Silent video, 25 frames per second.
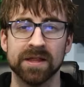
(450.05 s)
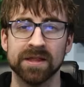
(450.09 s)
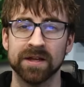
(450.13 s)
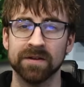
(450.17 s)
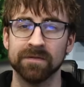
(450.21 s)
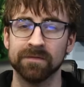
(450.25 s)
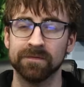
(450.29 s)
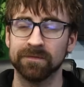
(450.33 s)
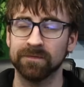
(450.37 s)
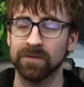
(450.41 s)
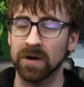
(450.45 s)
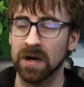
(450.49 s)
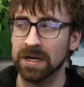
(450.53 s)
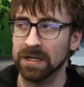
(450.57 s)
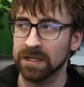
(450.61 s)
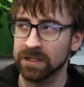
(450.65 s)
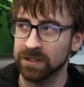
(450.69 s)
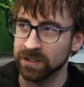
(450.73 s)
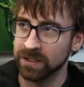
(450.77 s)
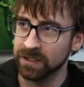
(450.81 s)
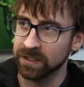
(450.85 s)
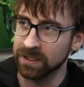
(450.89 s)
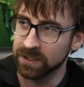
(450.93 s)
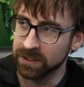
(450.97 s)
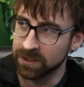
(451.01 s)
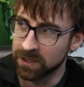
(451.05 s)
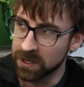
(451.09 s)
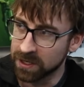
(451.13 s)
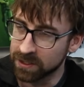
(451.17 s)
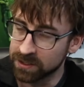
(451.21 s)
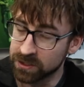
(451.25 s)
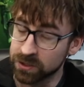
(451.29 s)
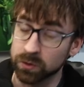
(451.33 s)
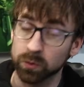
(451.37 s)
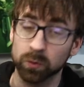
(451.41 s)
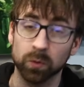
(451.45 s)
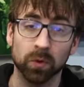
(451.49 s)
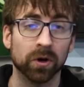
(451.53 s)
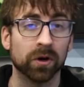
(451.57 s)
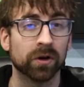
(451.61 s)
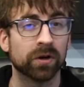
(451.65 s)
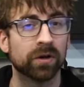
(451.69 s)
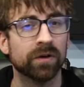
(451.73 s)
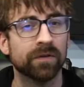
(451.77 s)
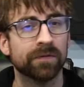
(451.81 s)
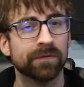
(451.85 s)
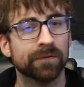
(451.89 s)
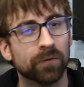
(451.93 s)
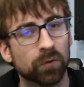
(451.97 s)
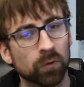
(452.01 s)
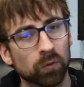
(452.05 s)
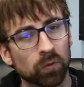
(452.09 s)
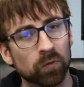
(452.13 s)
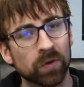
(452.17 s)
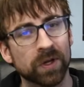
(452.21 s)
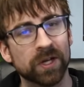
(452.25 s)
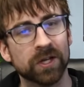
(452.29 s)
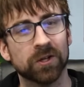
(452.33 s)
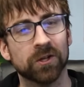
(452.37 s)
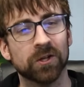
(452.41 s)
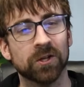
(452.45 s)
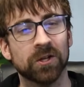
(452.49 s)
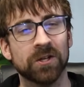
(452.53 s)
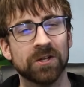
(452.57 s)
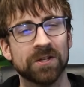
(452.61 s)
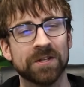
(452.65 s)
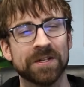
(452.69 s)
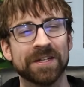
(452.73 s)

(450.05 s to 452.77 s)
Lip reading: then finally got to work for real.